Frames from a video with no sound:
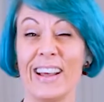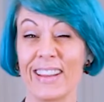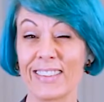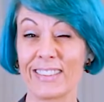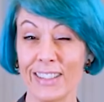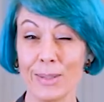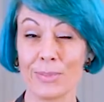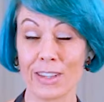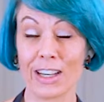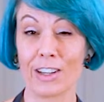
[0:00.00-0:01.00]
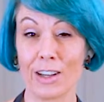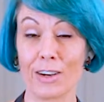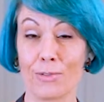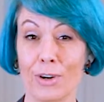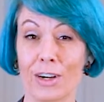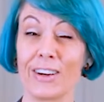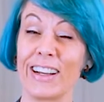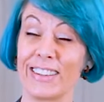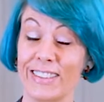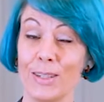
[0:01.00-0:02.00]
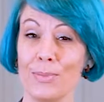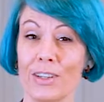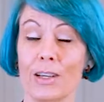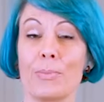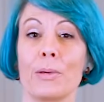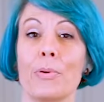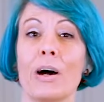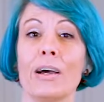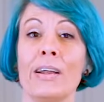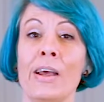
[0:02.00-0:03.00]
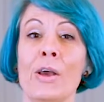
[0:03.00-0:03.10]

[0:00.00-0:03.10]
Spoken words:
That seems like a lot of water and it seems like a big pot,